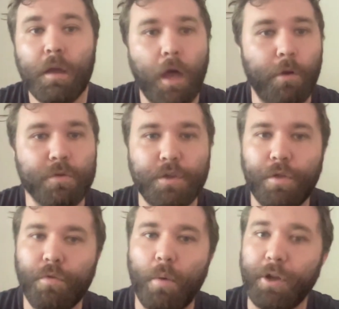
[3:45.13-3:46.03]
and also
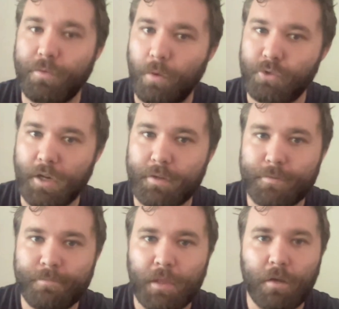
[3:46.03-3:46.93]
the throwing of
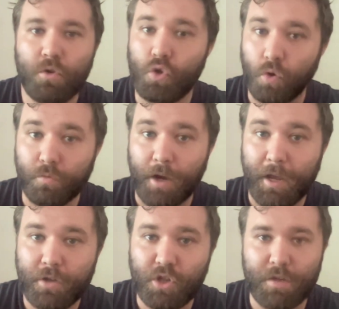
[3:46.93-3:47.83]
objects. Short
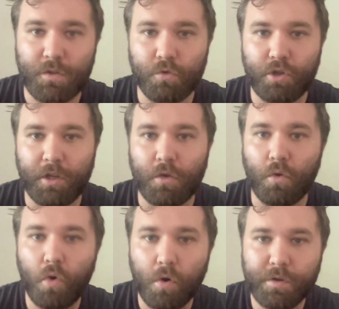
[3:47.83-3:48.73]
range is usually
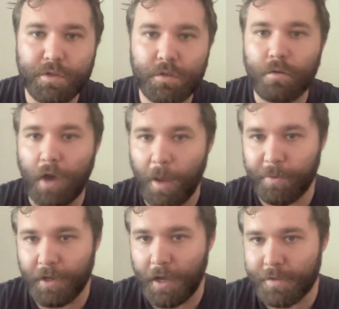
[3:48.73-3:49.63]
your hooks,
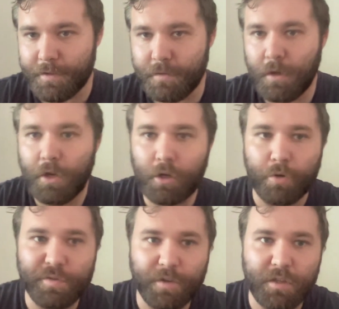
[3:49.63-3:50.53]
uppercuts,
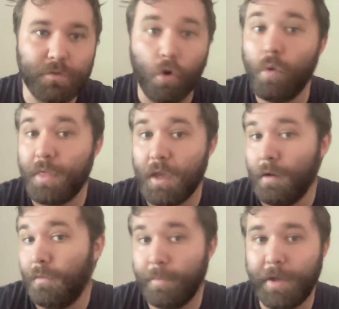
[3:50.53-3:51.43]
closed fist or with the
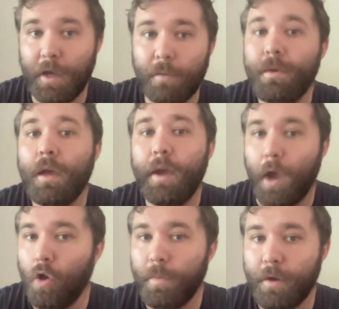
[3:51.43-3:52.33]
heel of the palm,
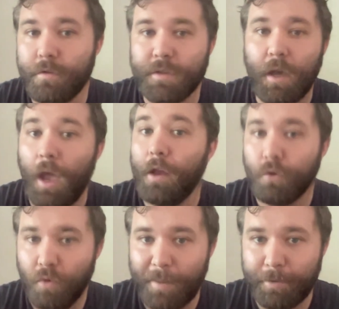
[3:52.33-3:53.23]
elbows,
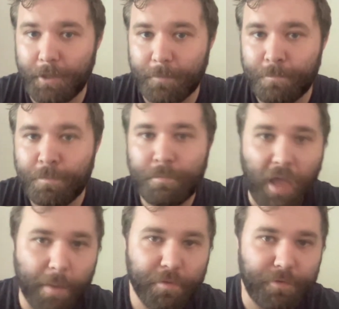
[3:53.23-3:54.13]
and grappling.
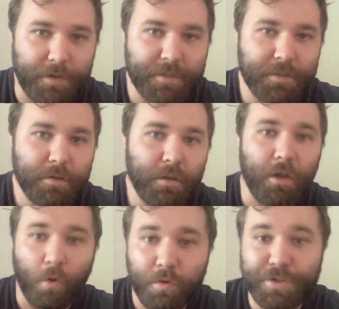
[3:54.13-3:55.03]
Hammer fists
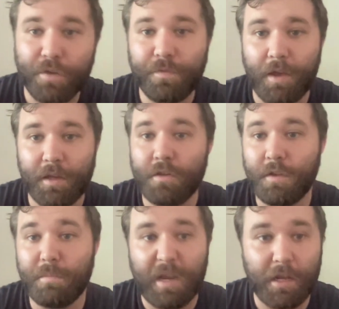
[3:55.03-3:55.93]
can also fit
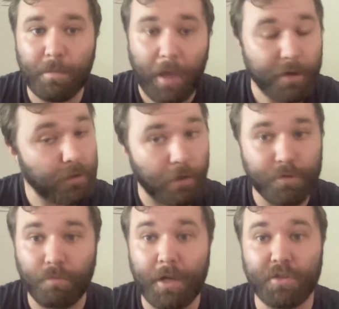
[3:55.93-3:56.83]
into the medium and
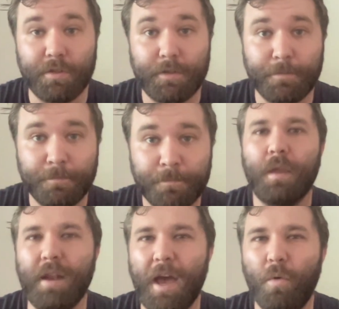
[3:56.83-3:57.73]
close ranges.
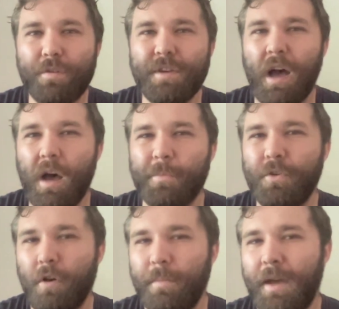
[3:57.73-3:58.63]
Now onto armed
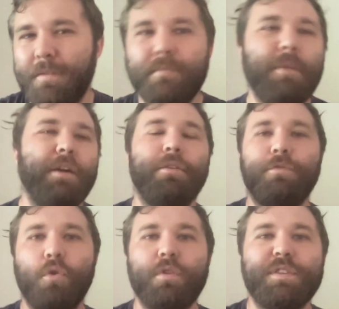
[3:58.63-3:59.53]
combat, and
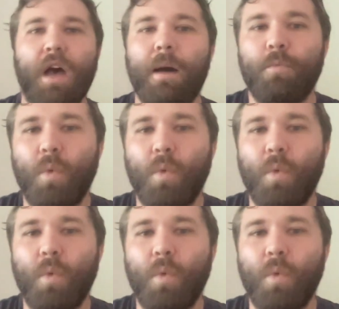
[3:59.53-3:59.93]
of course armed